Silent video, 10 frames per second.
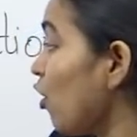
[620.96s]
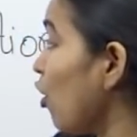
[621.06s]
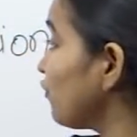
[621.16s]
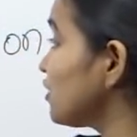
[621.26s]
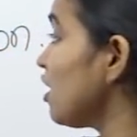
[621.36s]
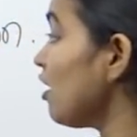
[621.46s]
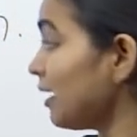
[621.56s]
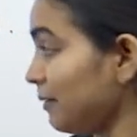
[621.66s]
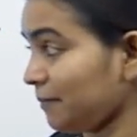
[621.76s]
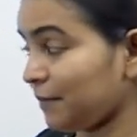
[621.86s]
of
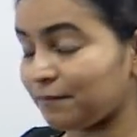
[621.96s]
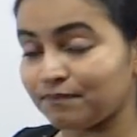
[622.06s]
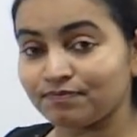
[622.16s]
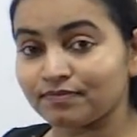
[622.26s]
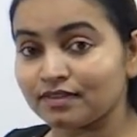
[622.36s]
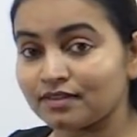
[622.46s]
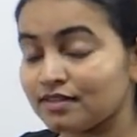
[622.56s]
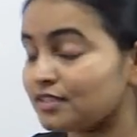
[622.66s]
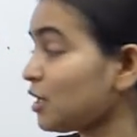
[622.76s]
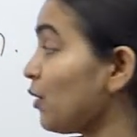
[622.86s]
time.
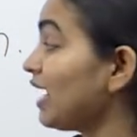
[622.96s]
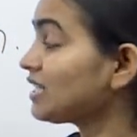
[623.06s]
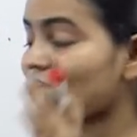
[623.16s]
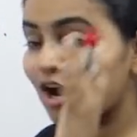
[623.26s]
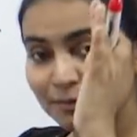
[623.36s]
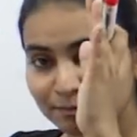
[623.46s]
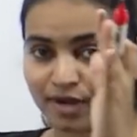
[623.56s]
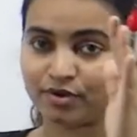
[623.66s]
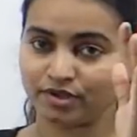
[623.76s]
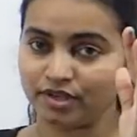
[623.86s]
So a time
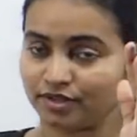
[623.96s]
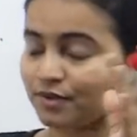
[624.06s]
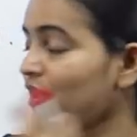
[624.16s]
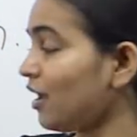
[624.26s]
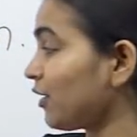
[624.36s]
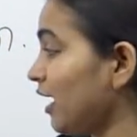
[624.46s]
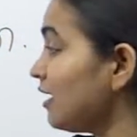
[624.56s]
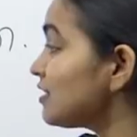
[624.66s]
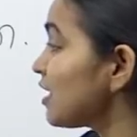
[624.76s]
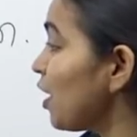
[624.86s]
period.
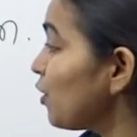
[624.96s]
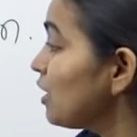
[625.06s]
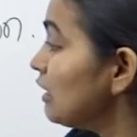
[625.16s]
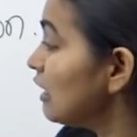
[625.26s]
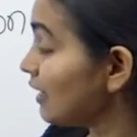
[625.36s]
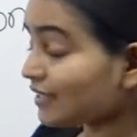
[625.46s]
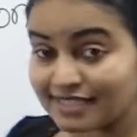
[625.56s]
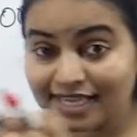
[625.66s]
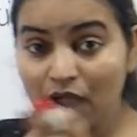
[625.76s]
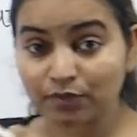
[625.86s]
Okay, so
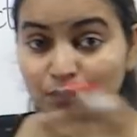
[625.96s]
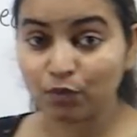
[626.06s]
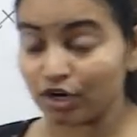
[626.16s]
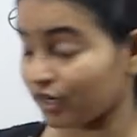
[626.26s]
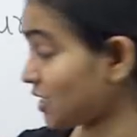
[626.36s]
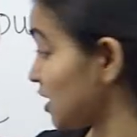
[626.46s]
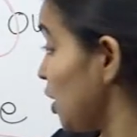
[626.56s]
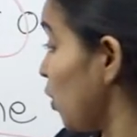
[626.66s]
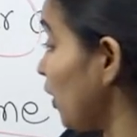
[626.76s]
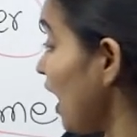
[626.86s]
let's see how that works.
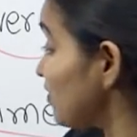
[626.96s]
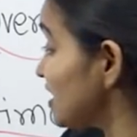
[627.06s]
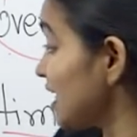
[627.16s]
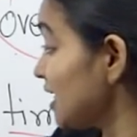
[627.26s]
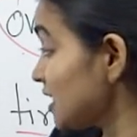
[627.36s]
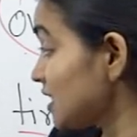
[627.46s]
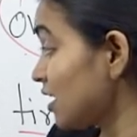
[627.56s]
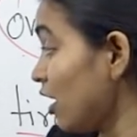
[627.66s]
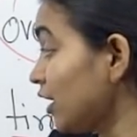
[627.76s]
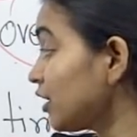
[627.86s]
We have a sentence
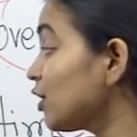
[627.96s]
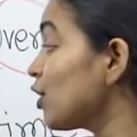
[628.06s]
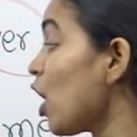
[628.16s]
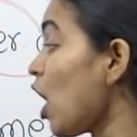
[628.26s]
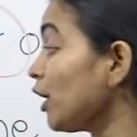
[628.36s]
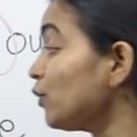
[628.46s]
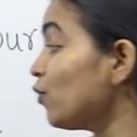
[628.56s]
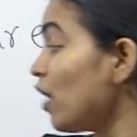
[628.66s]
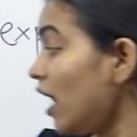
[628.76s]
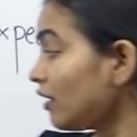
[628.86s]
like, I
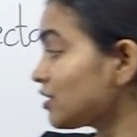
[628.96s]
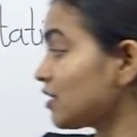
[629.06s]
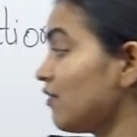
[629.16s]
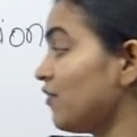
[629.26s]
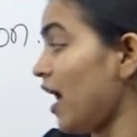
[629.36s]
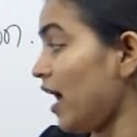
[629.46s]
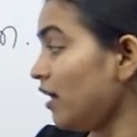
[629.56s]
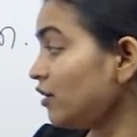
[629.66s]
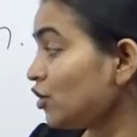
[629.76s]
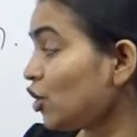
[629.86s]
worked
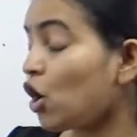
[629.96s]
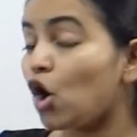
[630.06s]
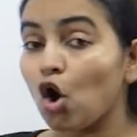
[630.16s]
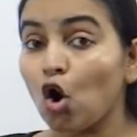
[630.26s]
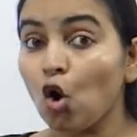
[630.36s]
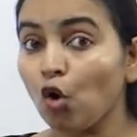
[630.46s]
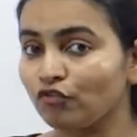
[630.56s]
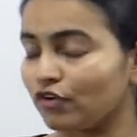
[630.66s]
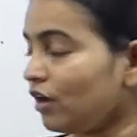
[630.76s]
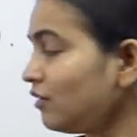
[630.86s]
there
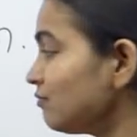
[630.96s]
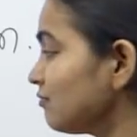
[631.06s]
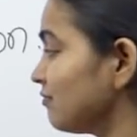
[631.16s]
over